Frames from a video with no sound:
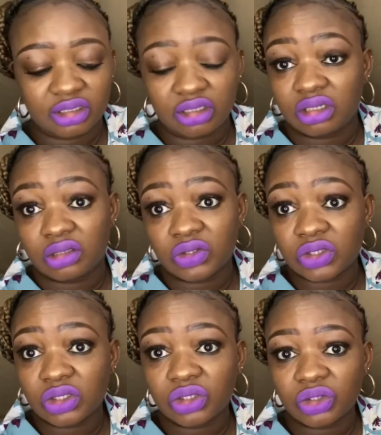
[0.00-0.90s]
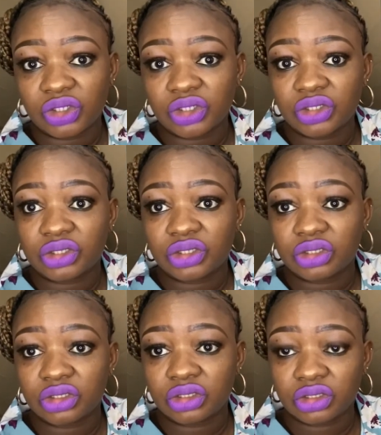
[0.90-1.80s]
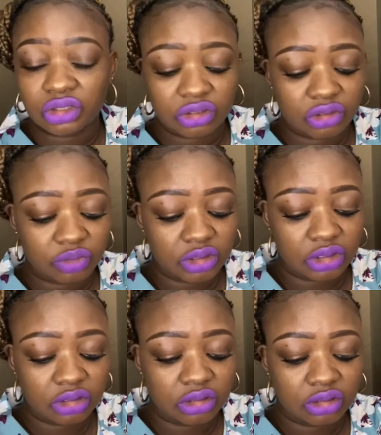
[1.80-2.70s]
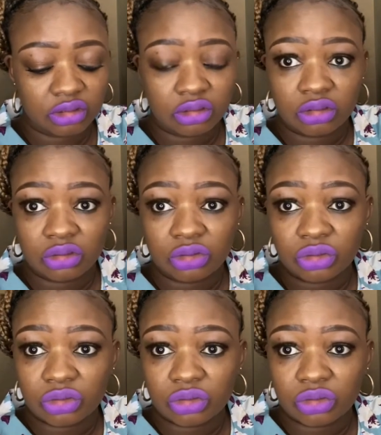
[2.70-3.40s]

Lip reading: it doesn't look good, you know what I mean? So